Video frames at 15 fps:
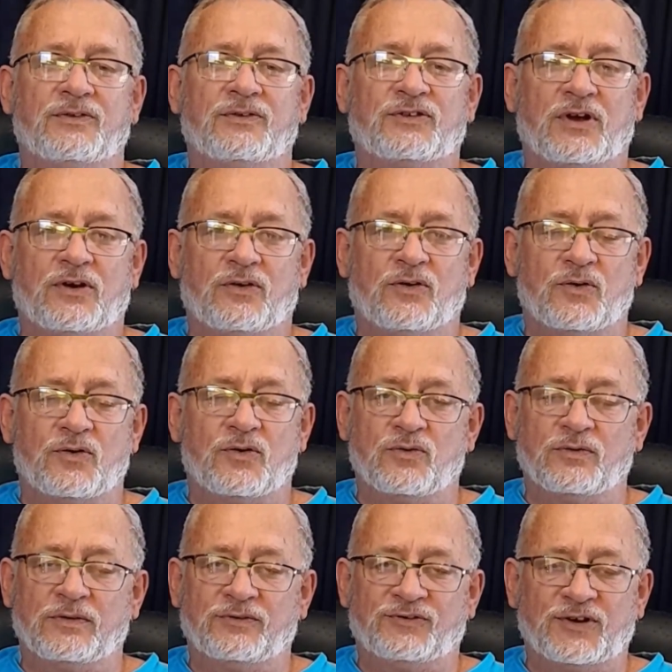
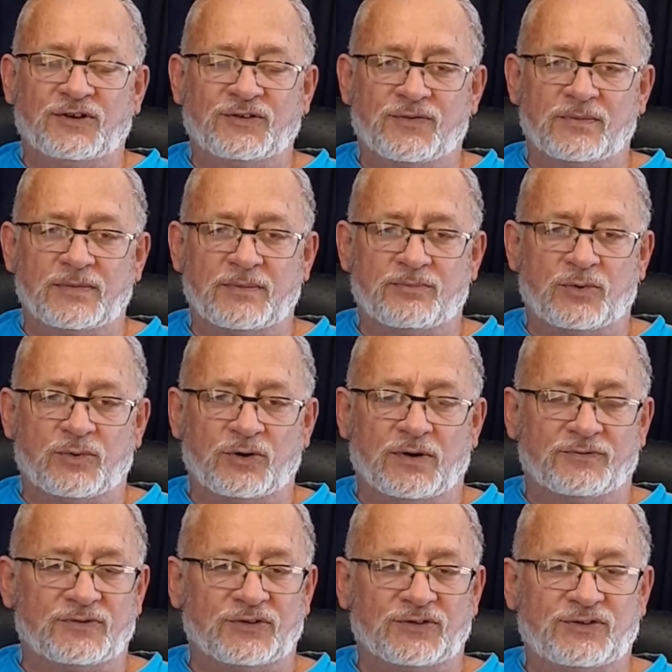So just from the point
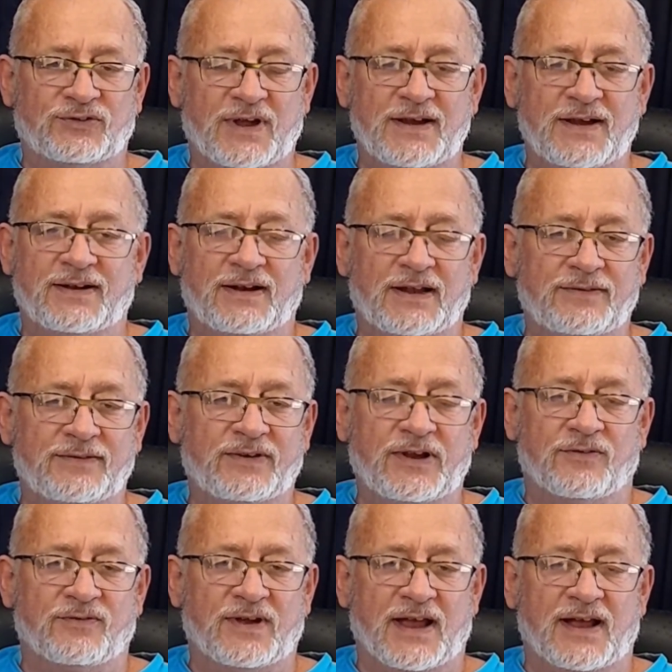of sustained delivery
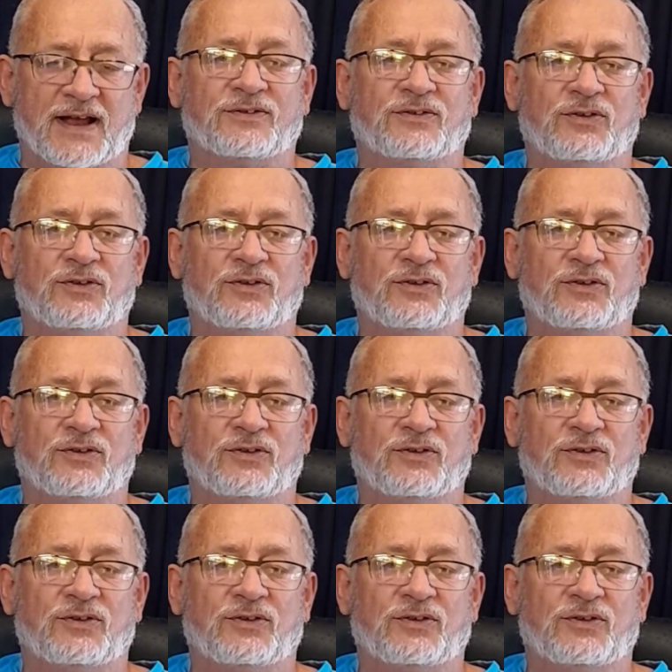of gas